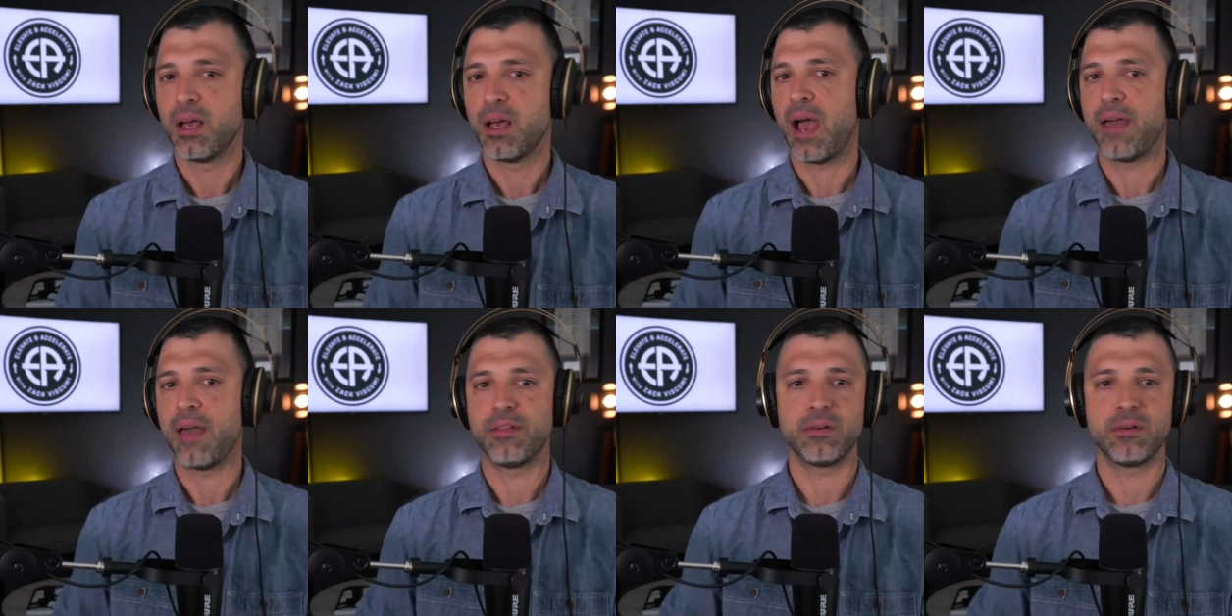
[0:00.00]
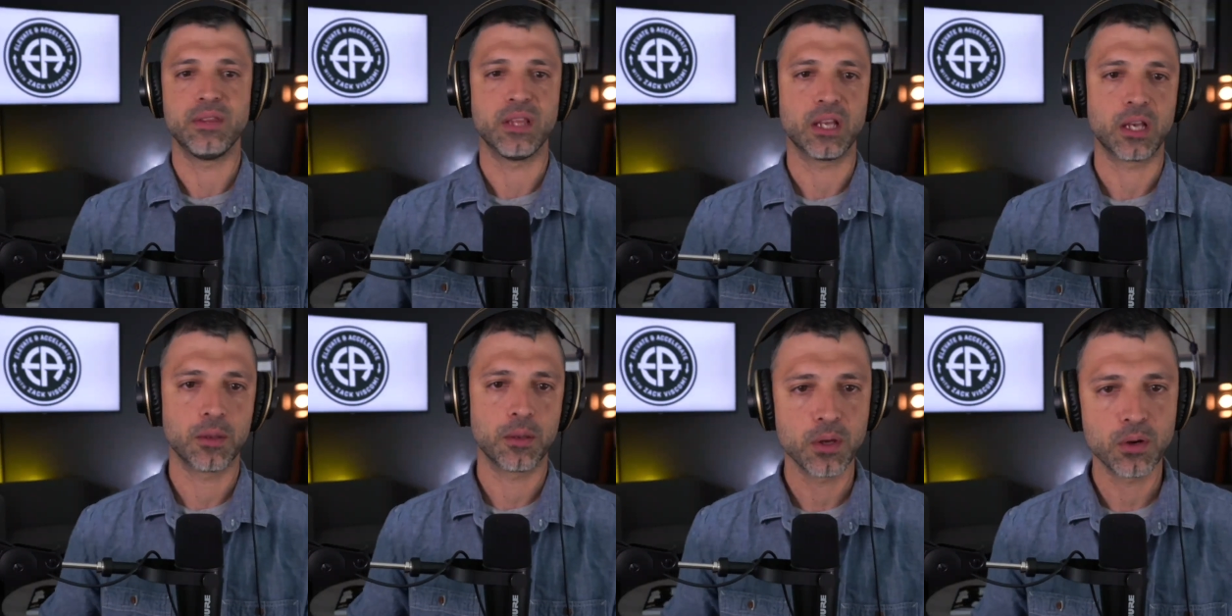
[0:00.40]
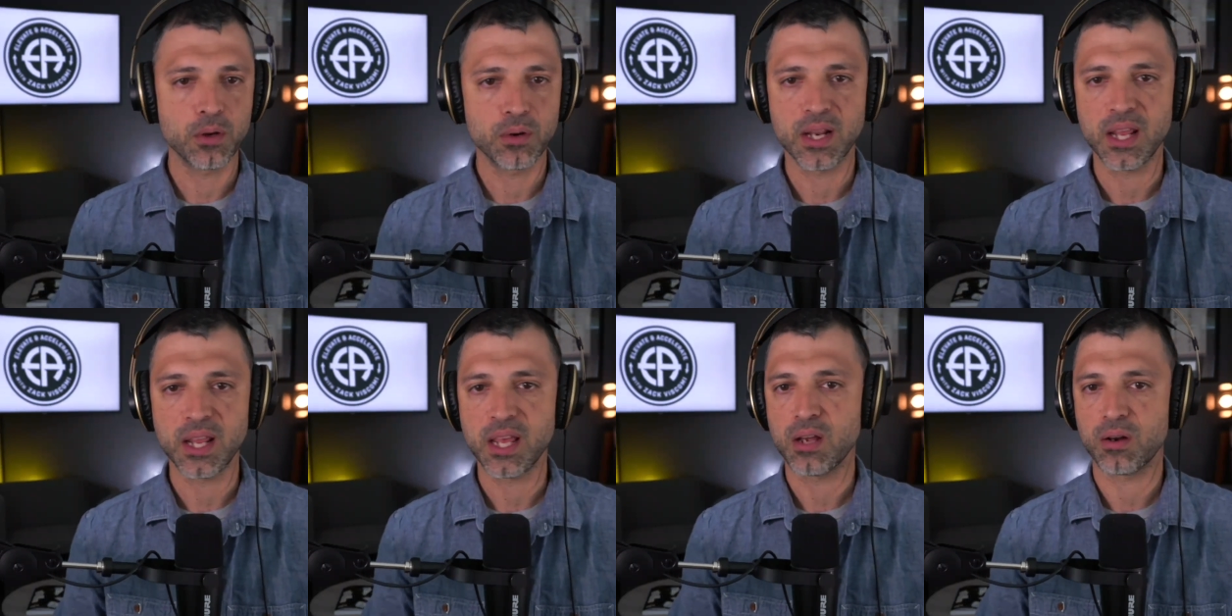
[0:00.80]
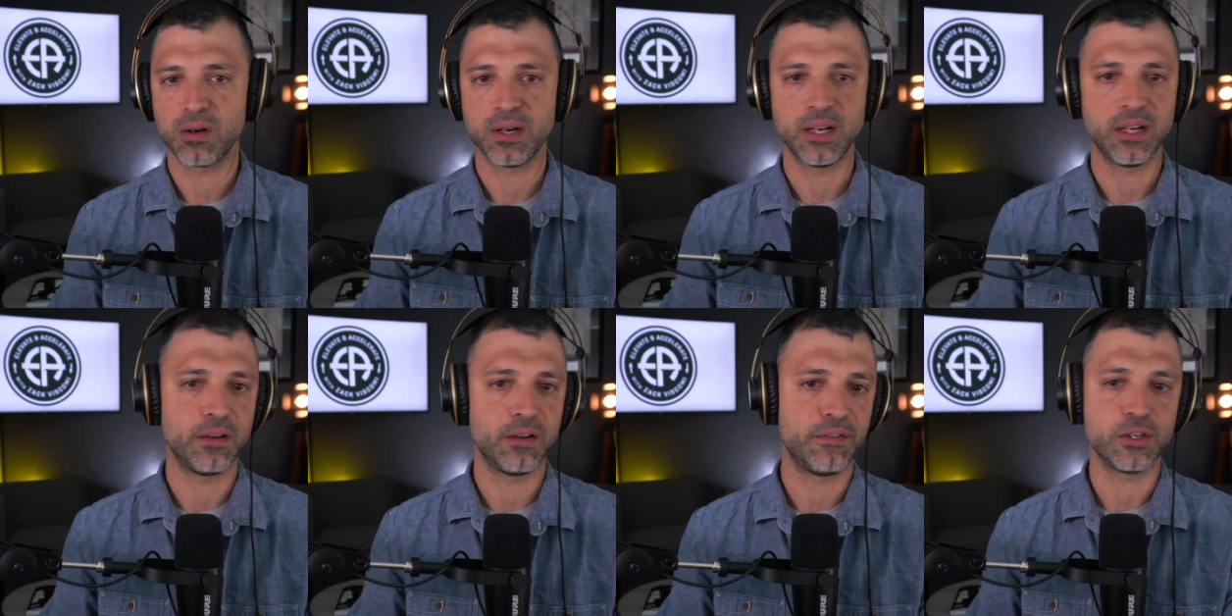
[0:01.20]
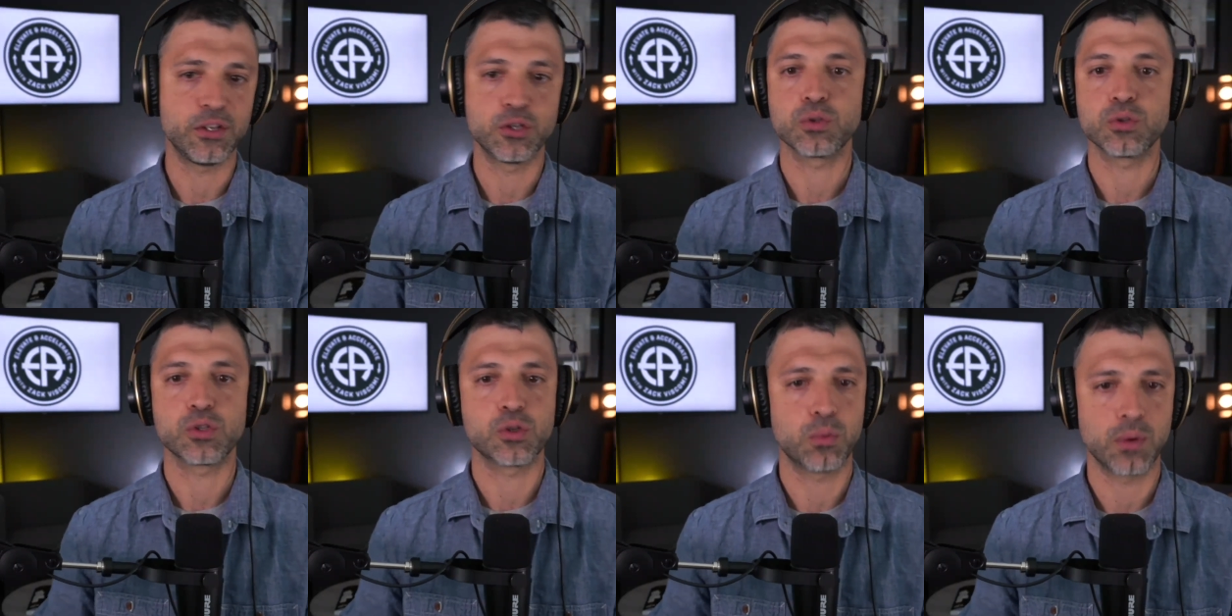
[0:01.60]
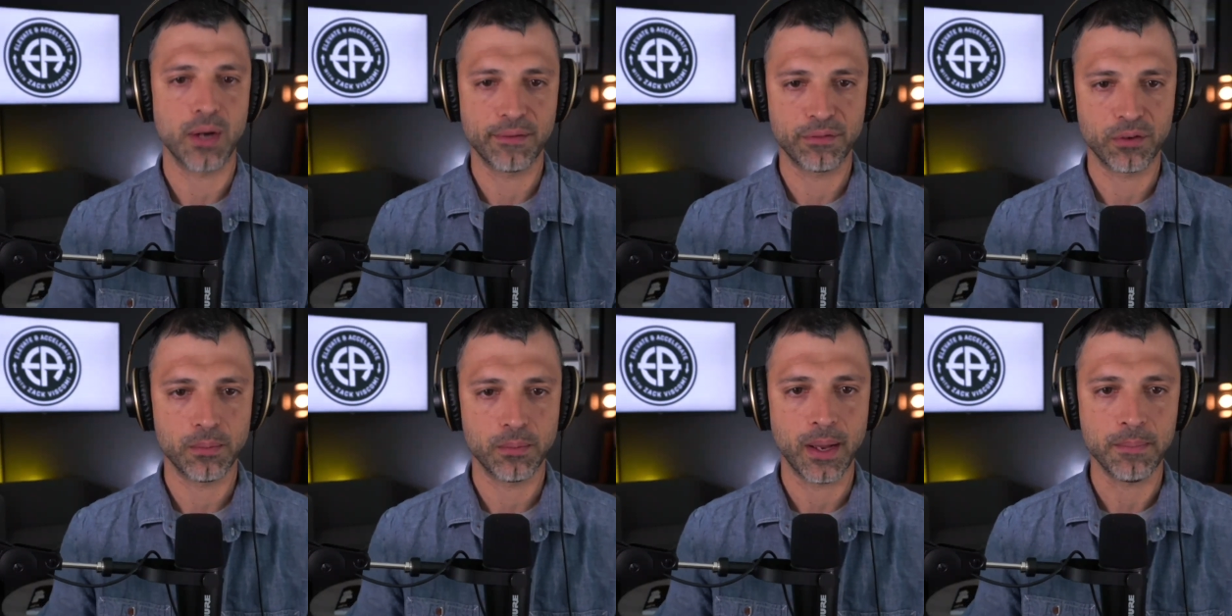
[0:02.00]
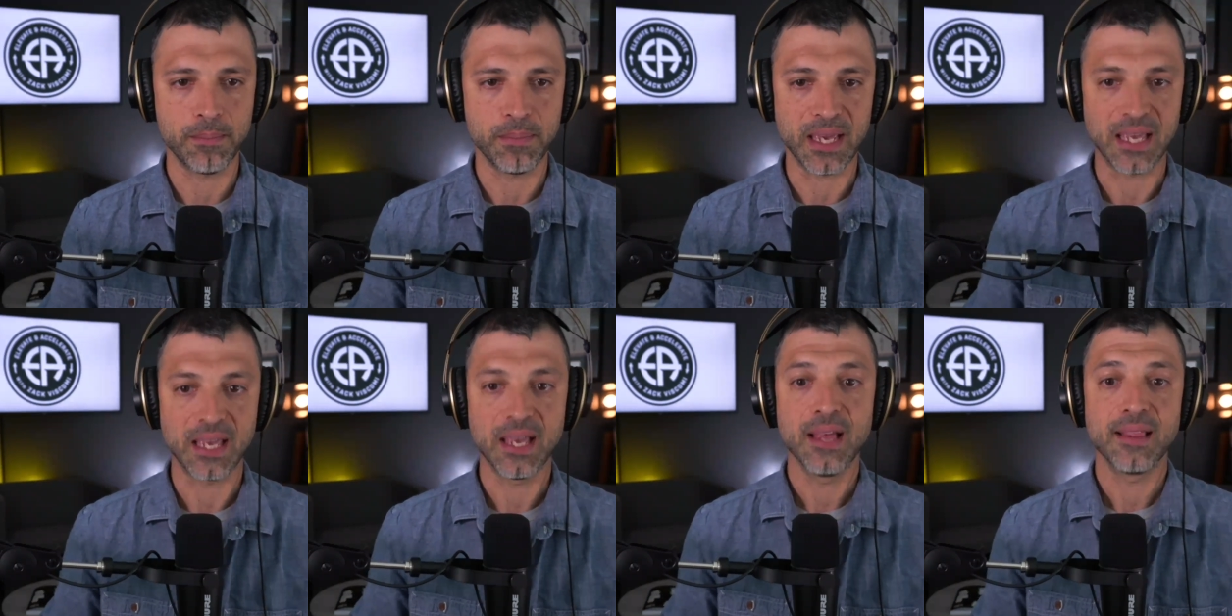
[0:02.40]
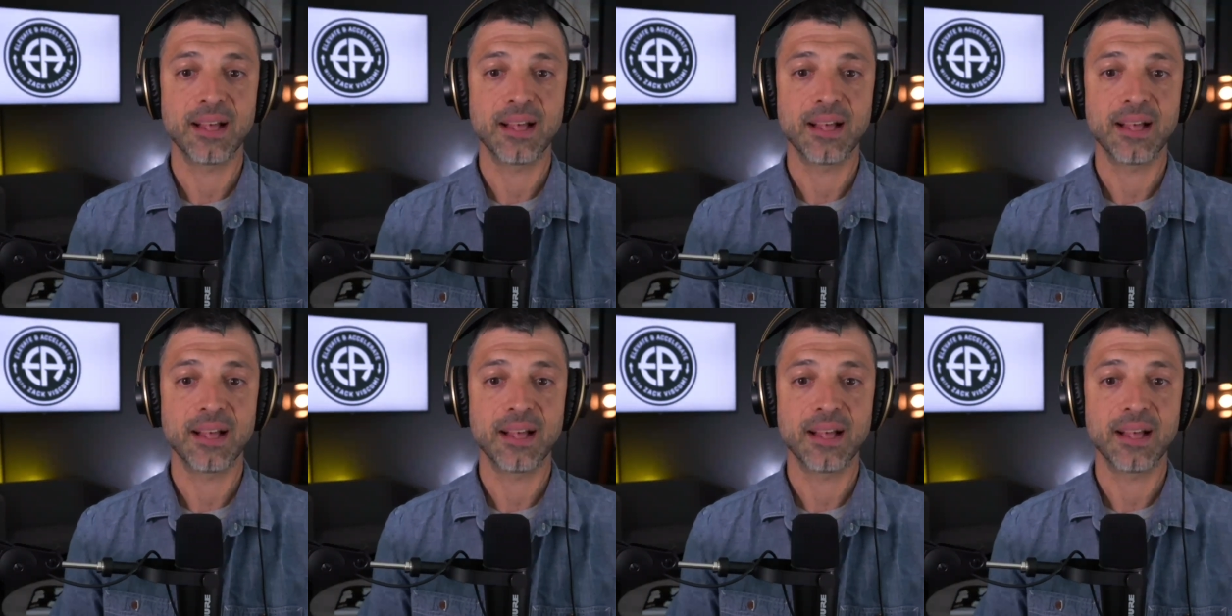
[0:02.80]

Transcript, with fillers: either in the community or in individuals or whatever it might be